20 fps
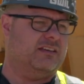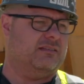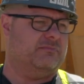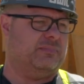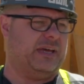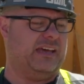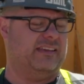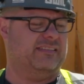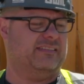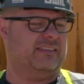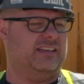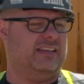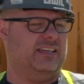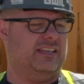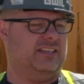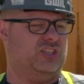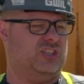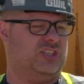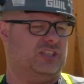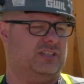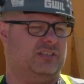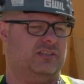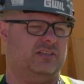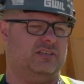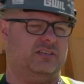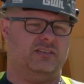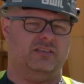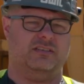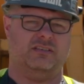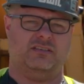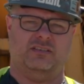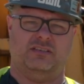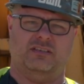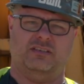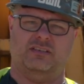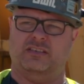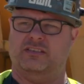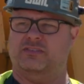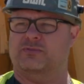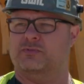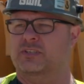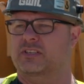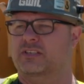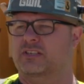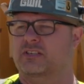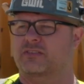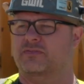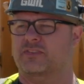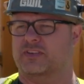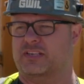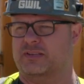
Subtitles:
Basket hitch is really good for